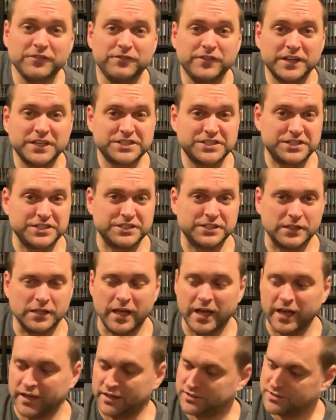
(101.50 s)
fixed his
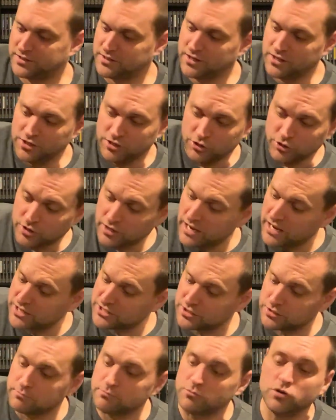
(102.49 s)
legs. You can
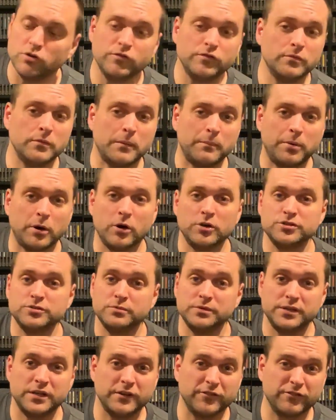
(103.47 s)
actually move him and pose
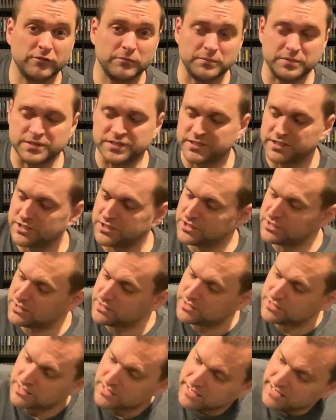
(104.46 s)
him in different
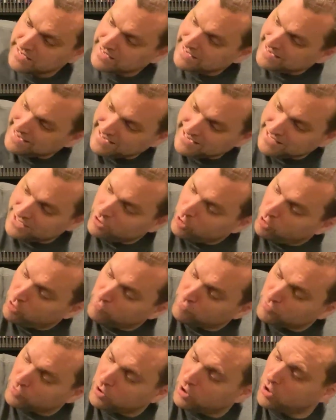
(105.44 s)
positions. And
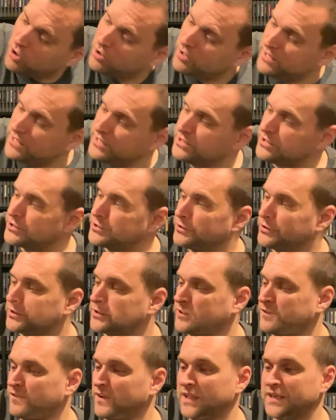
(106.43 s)
overall, he just
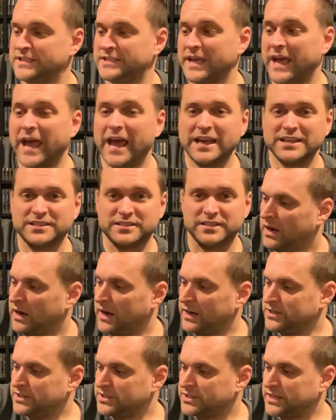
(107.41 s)
looks fantastic.
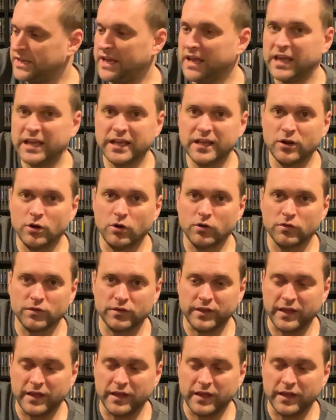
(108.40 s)
I just can't get over